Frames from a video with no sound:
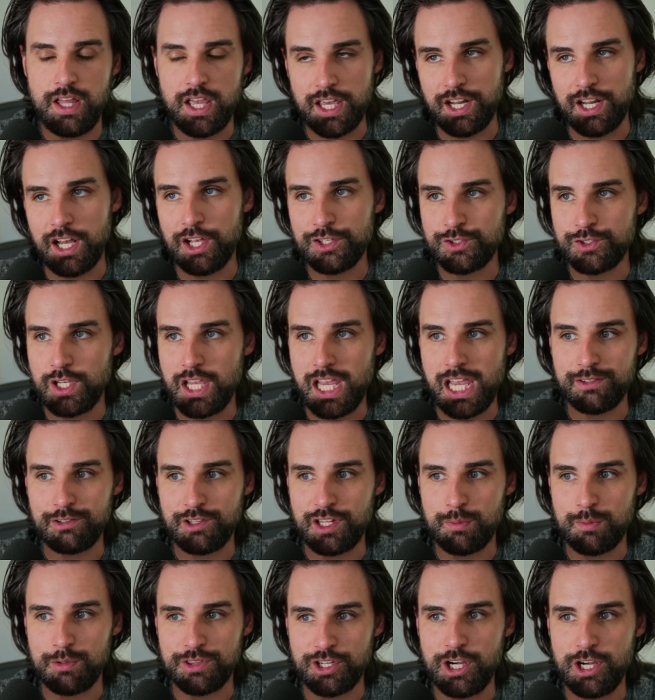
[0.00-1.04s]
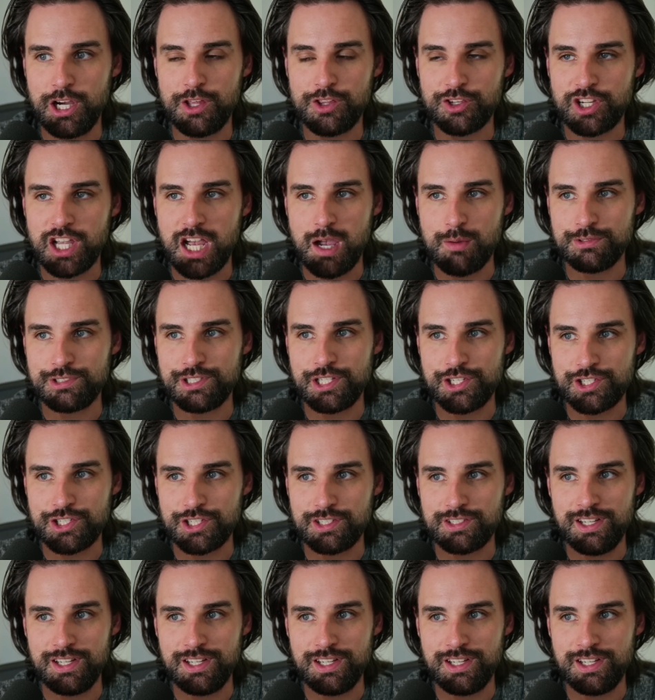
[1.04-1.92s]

And also you have to think about their other competition,